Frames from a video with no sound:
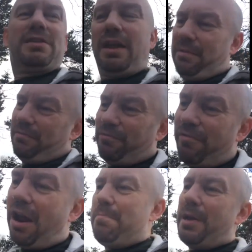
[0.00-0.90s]
like,
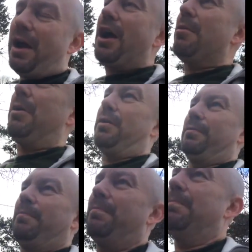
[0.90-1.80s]
right behind me.
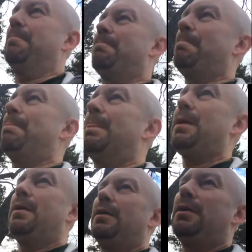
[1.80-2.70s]

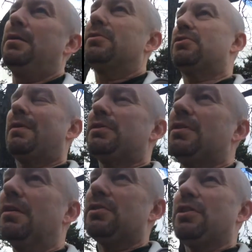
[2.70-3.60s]
So I
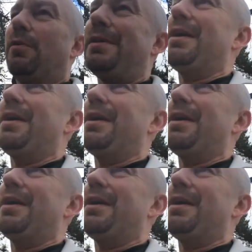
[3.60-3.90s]
start slowing